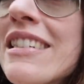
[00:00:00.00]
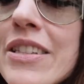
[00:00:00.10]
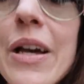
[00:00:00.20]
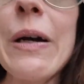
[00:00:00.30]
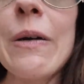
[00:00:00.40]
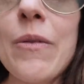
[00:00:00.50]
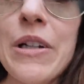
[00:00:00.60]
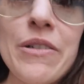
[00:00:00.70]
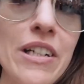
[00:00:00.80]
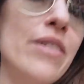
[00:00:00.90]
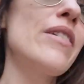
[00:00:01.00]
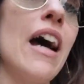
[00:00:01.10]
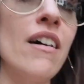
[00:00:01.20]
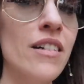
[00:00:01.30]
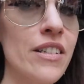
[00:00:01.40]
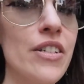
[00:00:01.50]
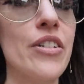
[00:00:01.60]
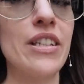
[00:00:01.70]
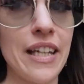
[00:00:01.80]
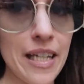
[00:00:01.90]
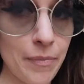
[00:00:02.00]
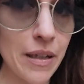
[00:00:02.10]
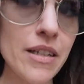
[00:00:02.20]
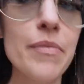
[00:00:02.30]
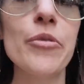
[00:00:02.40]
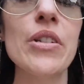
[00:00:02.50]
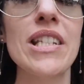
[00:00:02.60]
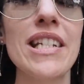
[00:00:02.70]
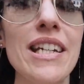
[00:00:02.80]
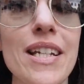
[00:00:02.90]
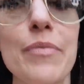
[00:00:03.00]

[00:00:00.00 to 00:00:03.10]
So what do I do now? Just keep it pristine